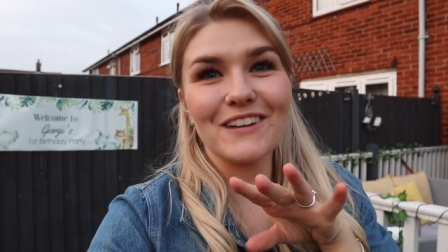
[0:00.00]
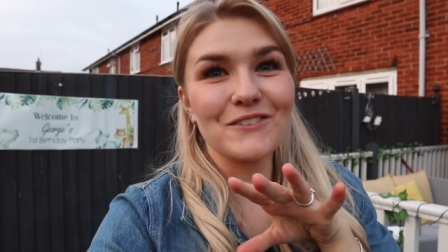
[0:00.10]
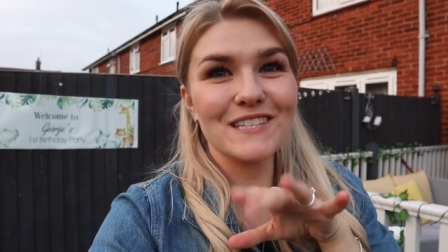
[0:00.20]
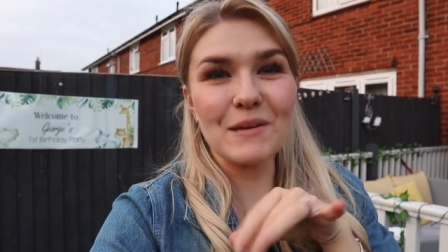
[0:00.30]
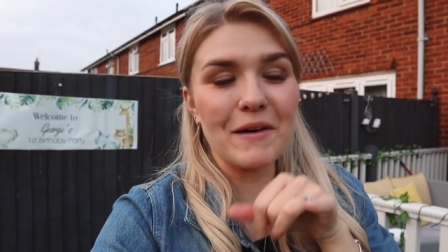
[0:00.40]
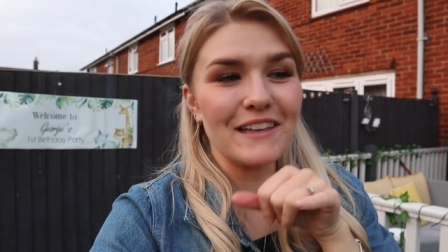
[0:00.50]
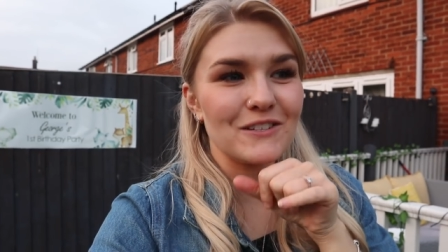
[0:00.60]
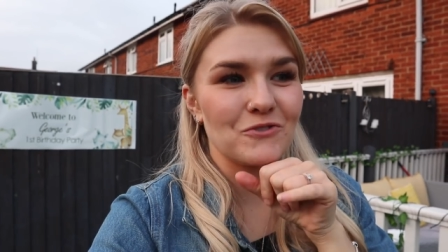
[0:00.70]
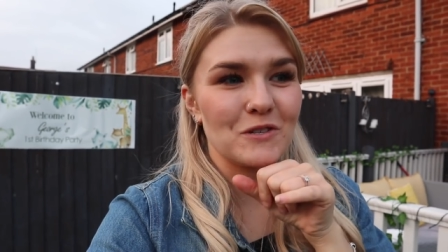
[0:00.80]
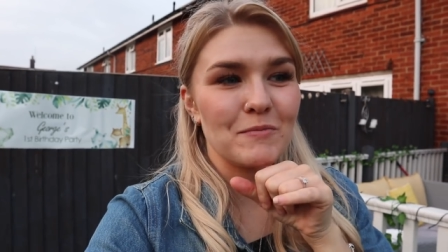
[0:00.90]
little snippet
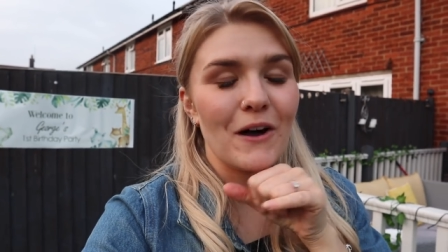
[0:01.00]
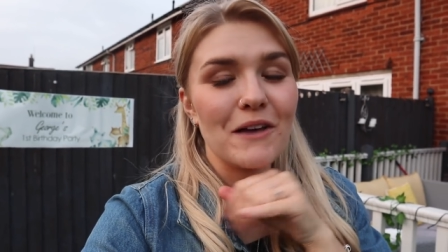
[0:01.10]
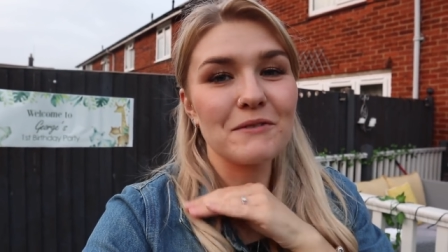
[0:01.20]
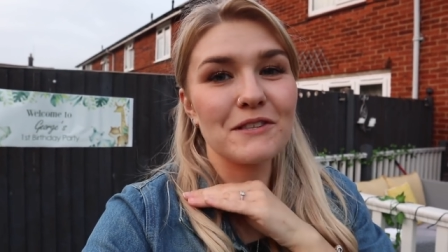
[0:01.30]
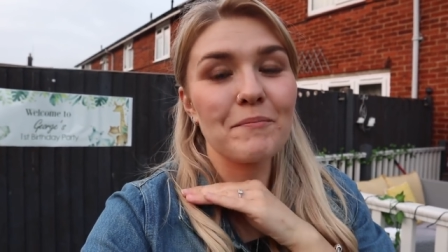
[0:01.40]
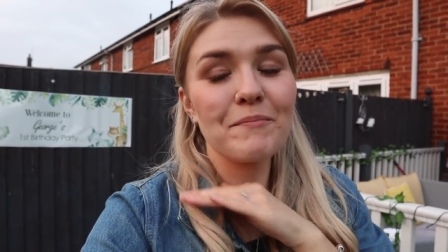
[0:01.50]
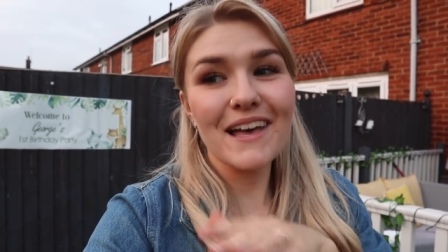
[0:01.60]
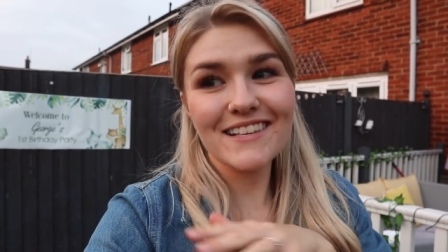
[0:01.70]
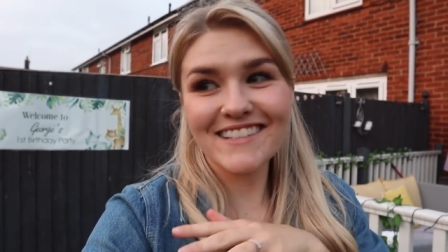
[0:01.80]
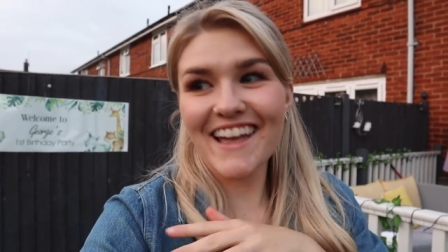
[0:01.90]
into George's party it was the
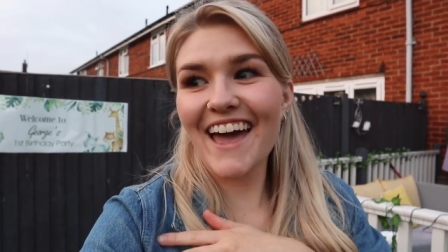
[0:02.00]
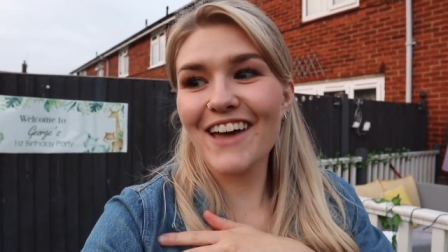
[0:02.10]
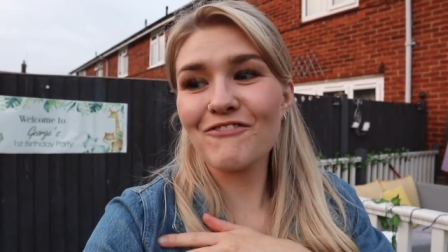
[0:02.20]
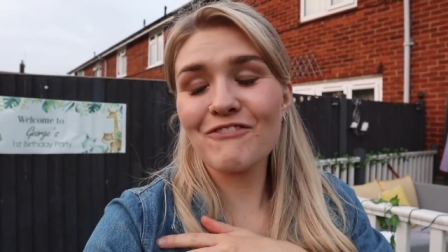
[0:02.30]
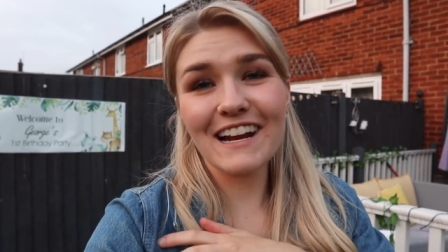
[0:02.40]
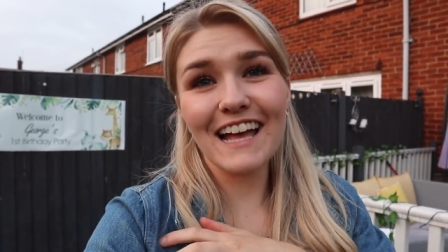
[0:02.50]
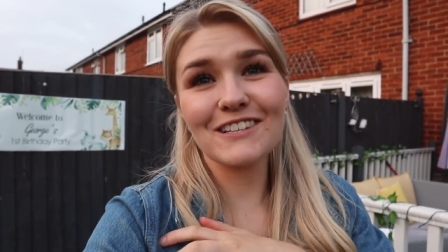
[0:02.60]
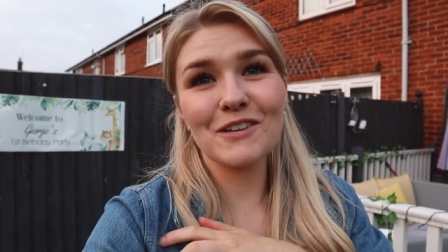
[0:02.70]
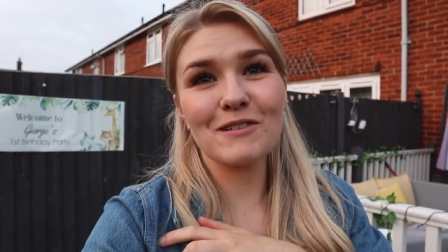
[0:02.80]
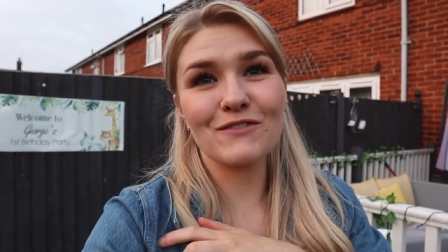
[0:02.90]
best day I really
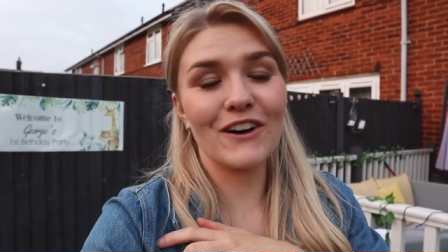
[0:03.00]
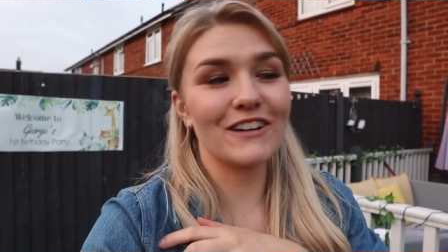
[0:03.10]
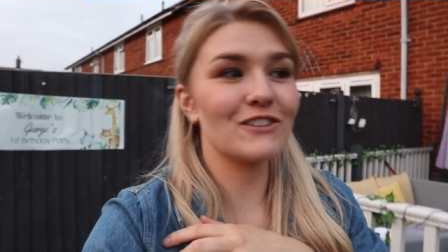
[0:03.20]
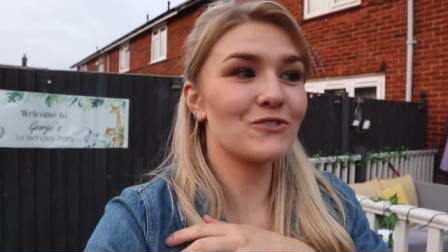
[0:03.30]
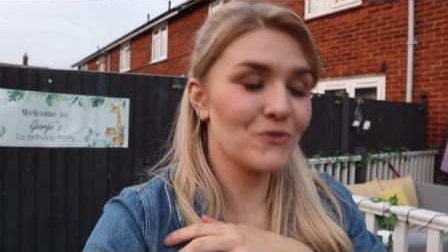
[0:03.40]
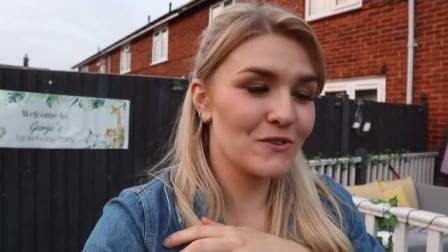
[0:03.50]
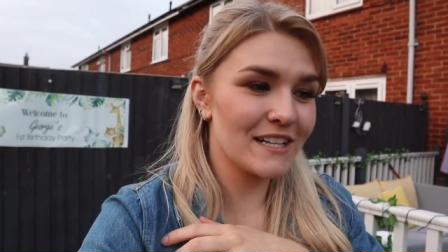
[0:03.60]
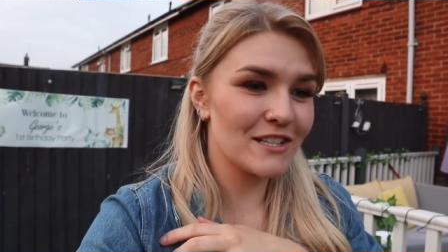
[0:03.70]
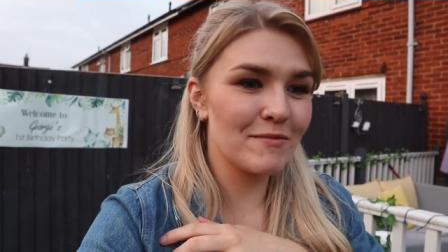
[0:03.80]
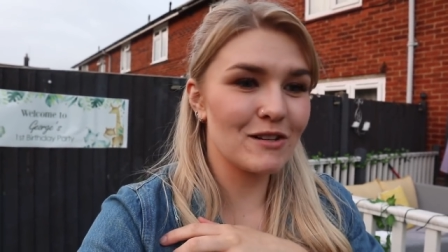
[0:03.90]
had so much fun George
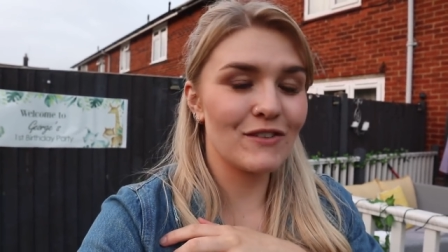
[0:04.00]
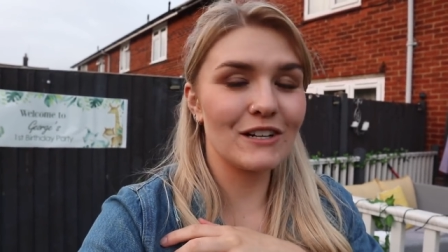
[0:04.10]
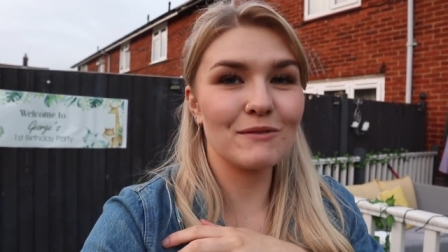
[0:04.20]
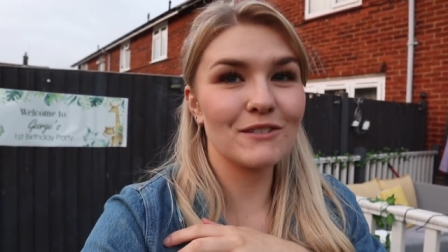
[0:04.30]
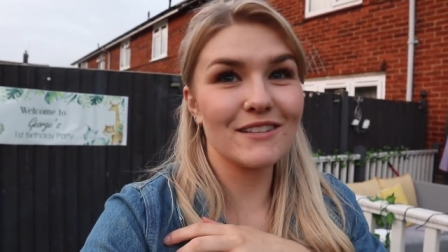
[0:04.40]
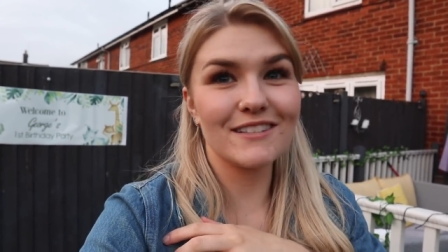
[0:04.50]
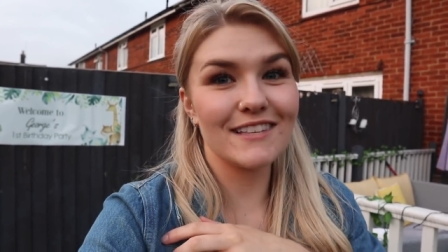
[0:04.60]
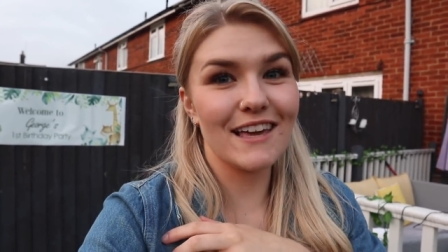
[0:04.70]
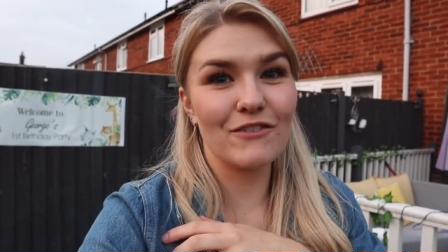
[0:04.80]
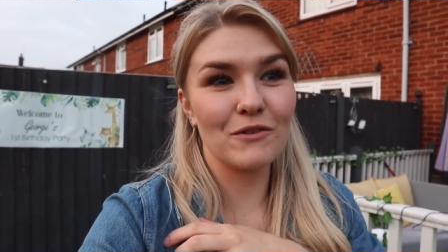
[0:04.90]
had so much fun it was nice to
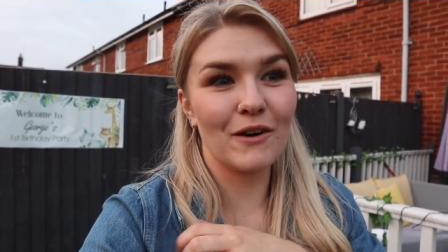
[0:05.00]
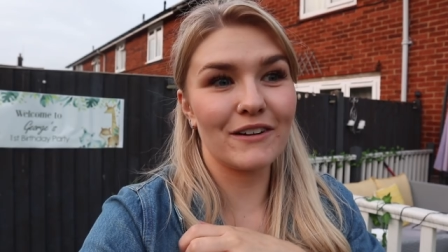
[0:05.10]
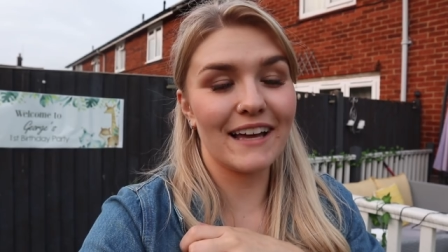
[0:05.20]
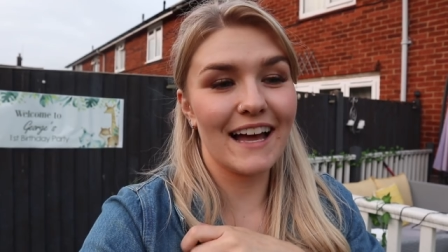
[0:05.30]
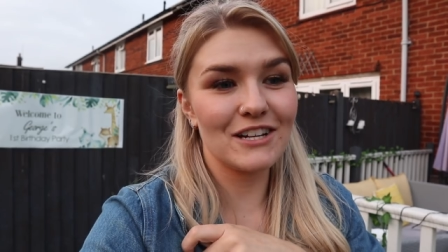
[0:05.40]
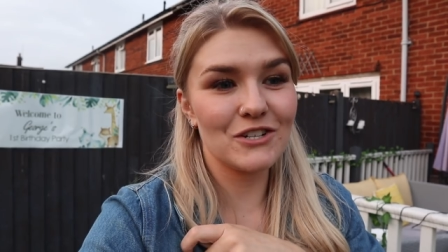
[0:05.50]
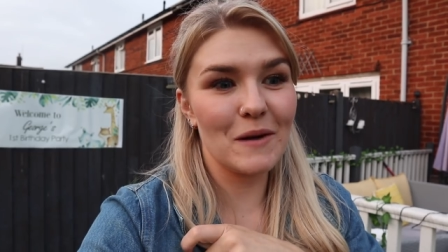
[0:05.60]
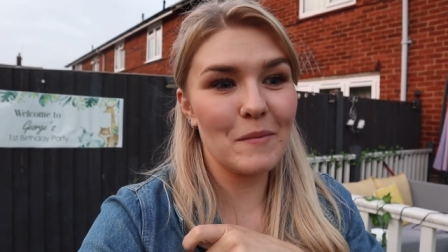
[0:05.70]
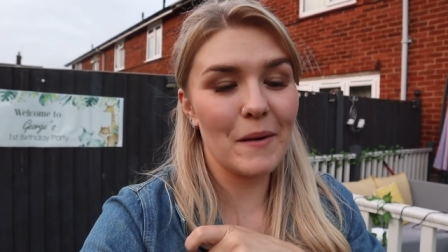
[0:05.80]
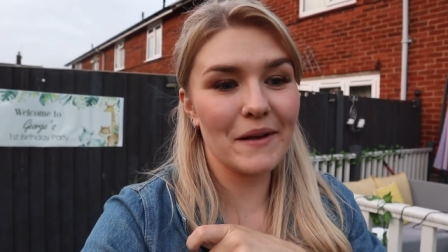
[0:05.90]
see everyone and catch
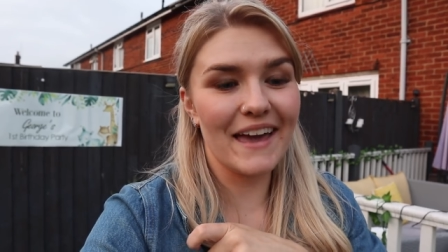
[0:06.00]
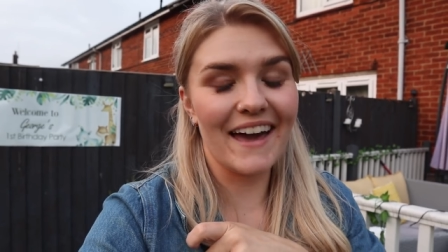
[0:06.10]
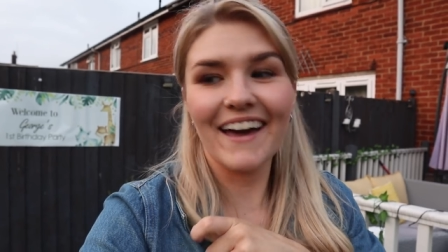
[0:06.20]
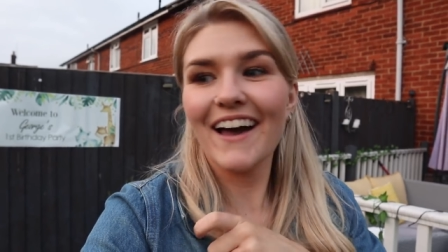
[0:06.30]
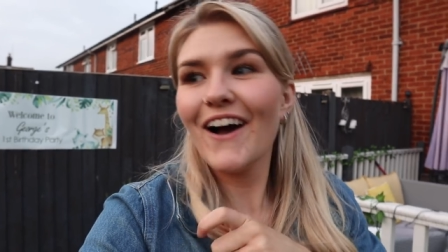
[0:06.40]
up but yeah